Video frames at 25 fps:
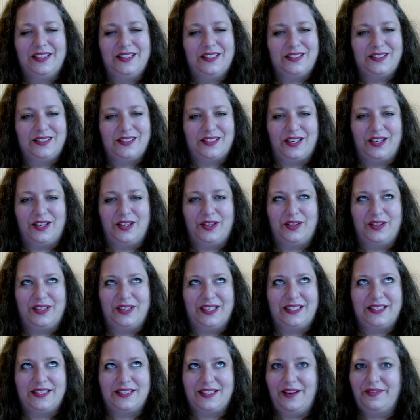So
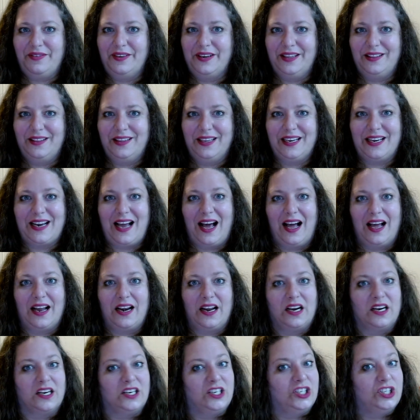it's definitely not
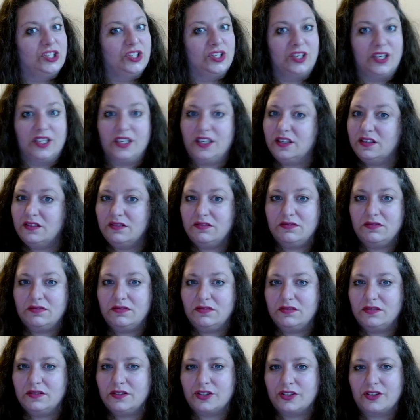a good
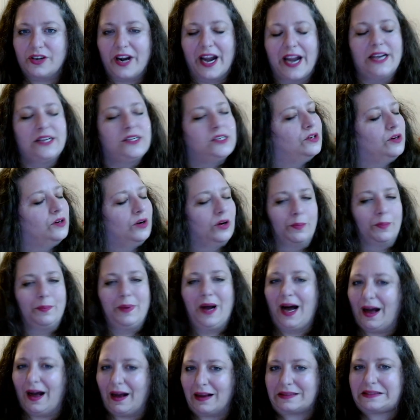trait or
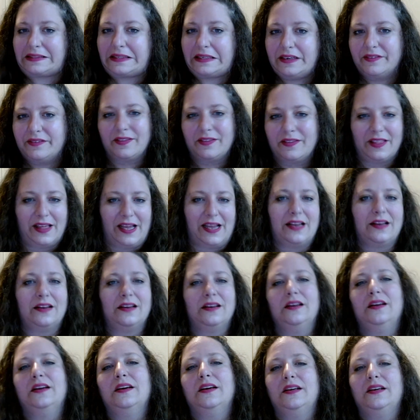positive thing.